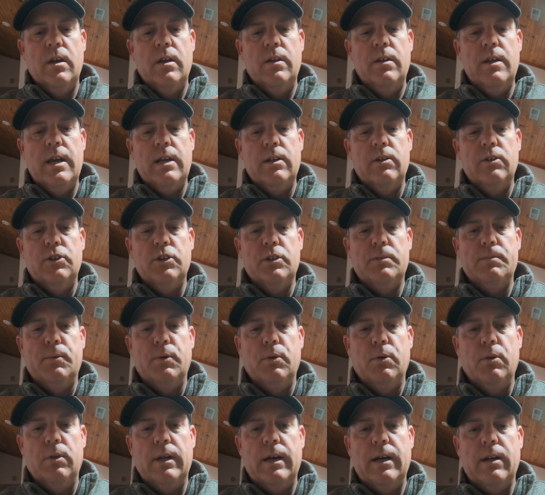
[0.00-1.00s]
And that'll just
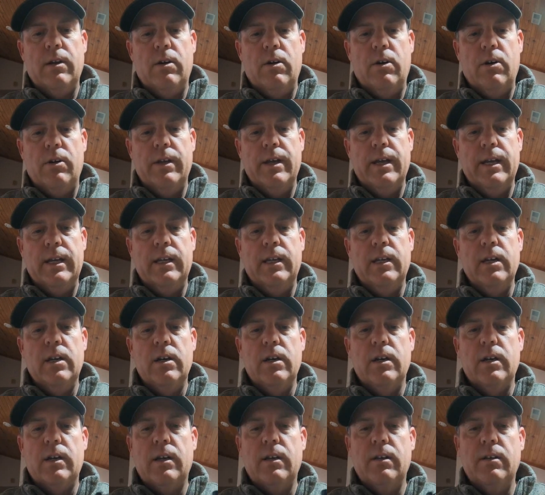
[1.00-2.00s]
pull out all that
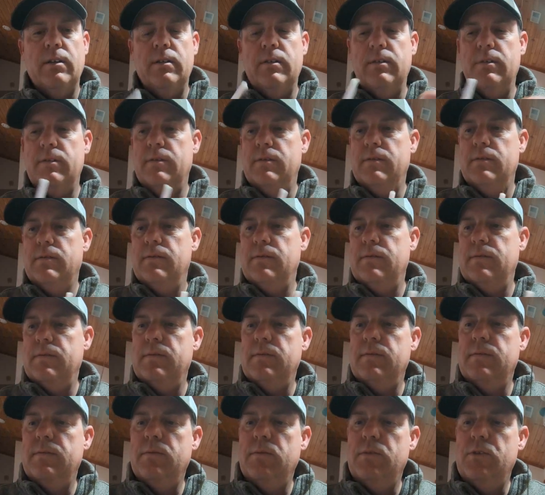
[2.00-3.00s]
gunk.
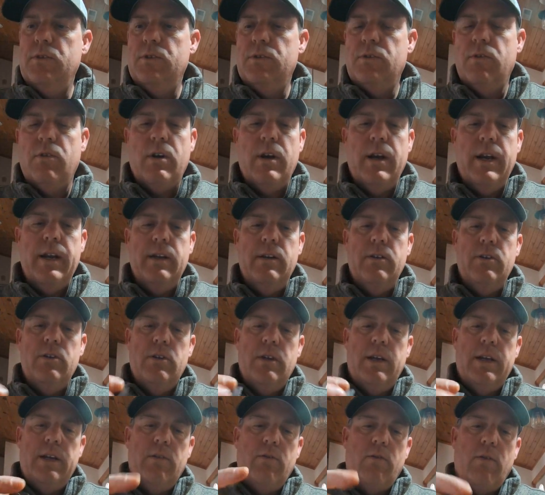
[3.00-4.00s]
Just great. It just
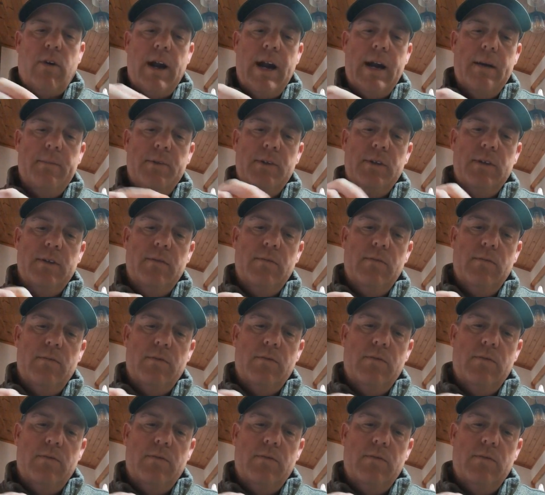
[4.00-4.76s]
like grabs it.